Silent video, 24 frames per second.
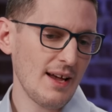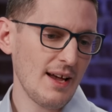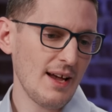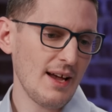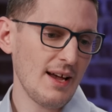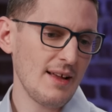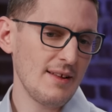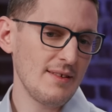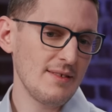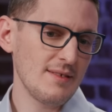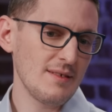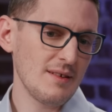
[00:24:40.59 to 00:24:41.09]

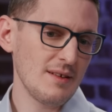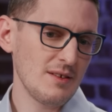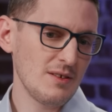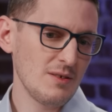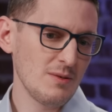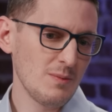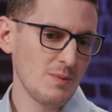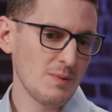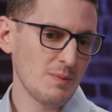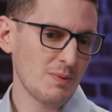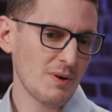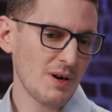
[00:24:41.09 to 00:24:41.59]
and
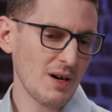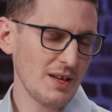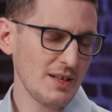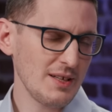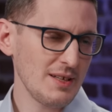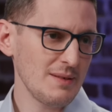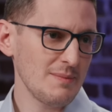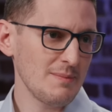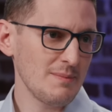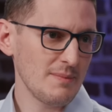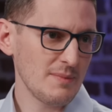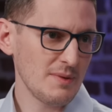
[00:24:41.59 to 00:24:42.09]
you
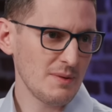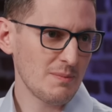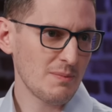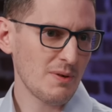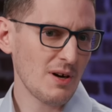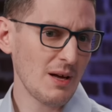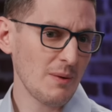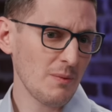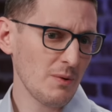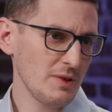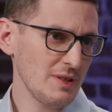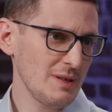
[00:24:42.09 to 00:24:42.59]
probably
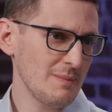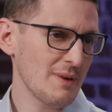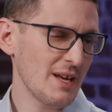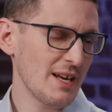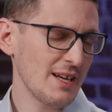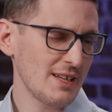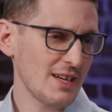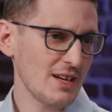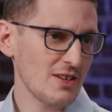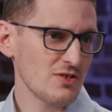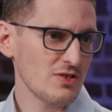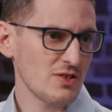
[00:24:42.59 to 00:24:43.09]
will need
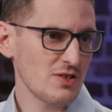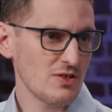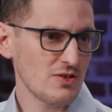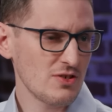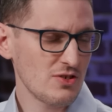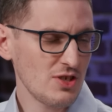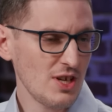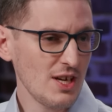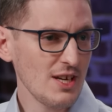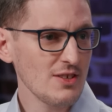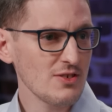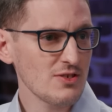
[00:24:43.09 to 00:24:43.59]
medication
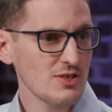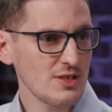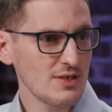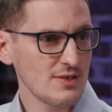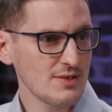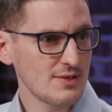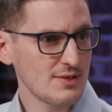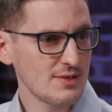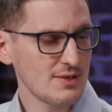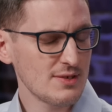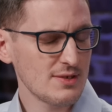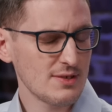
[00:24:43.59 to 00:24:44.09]

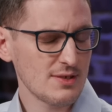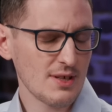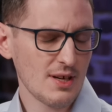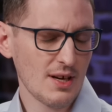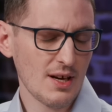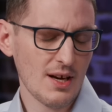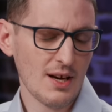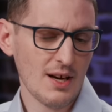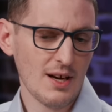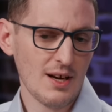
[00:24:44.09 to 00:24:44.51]
changes.